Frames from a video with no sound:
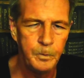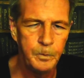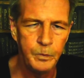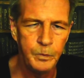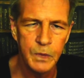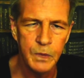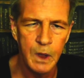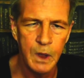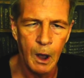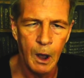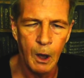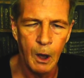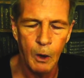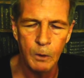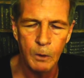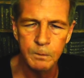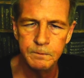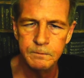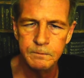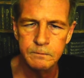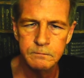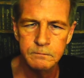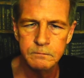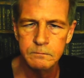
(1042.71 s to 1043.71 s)

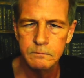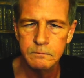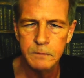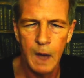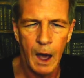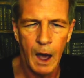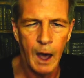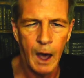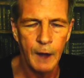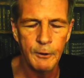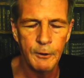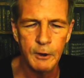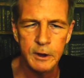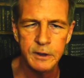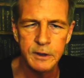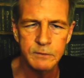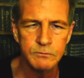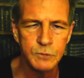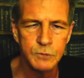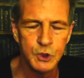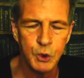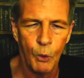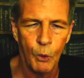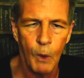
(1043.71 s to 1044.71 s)

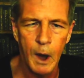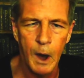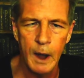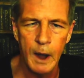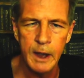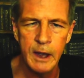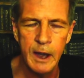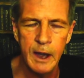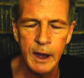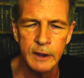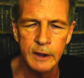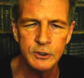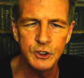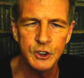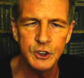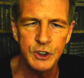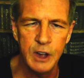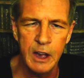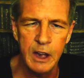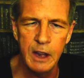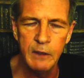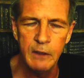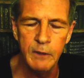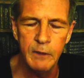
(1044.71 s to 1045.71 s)
120 inch
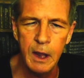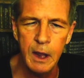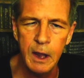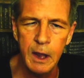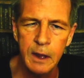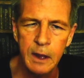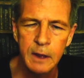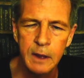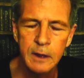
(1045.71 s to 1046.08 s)
TV.